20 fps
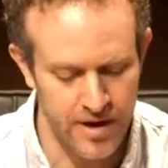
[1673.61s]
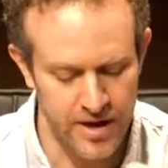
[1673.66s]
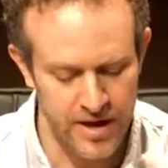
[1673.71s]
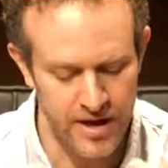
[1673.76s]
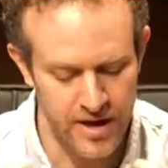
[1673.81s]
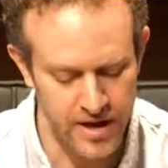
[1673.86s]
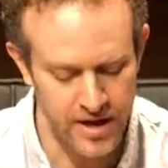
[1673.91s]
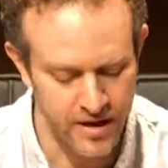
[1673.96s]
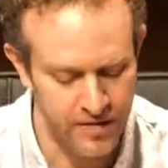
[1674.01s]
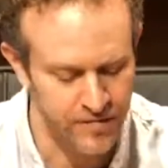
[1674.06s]

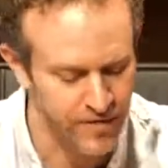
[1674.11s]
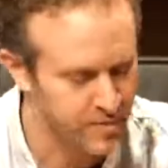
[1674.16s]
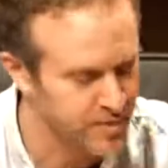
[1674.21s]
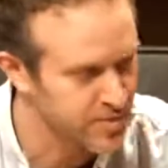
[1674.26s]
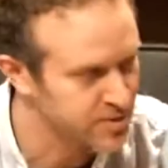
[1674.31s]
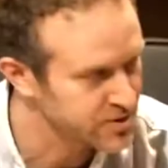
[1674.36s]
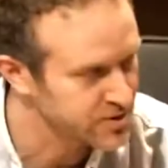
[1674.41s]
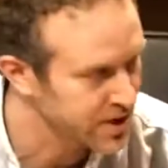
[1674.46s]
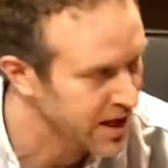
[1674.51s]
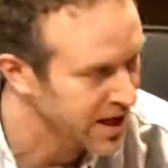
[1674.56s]
can affect
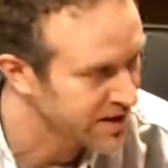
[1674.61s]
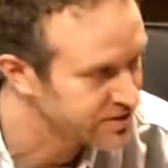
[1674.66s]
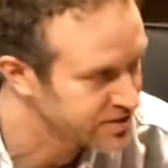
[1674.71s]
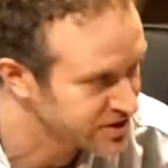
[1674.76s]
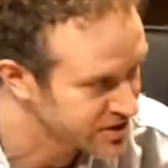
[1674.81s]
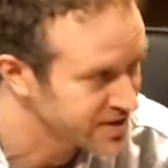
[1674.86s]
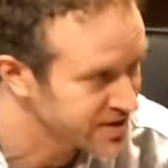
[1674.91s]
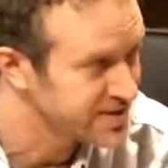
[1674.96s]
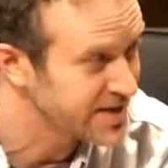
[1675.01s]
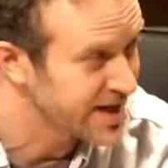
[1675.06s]
people's lives
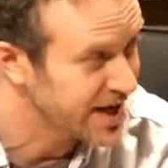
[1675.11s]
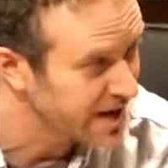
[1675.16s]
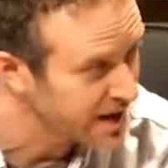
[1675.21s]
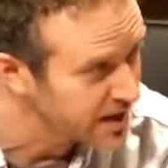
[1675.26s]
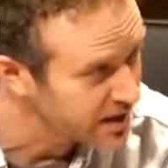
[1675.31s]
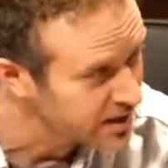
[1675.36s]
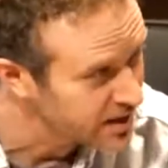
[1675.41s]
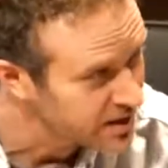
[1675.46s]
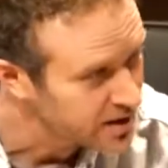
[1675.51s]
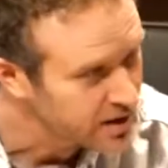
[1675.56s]

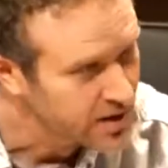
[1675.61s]
today,